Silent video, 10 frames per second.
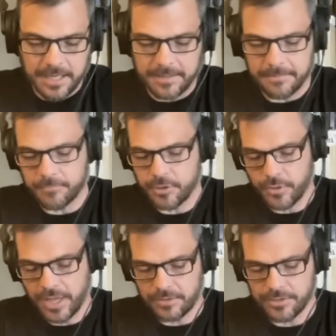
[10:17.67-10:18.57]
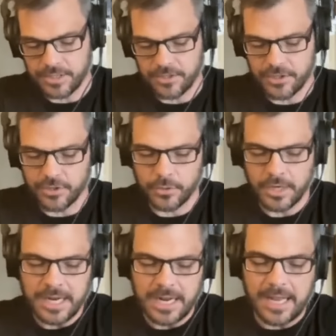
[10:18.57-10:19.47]
in 2002,
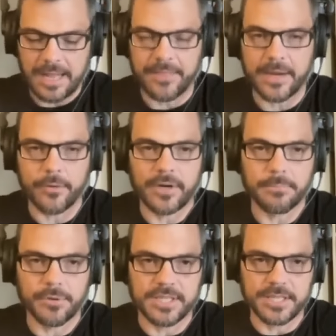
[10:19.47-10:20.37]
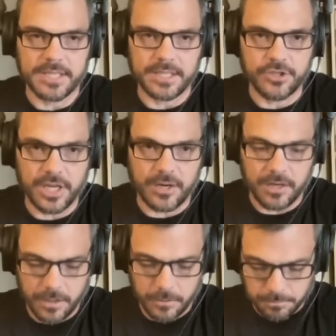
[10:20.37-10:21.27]
and they were imprisoned in
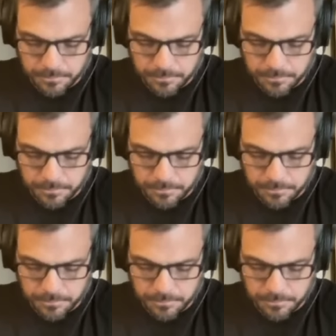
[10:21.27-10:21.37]
Jericho.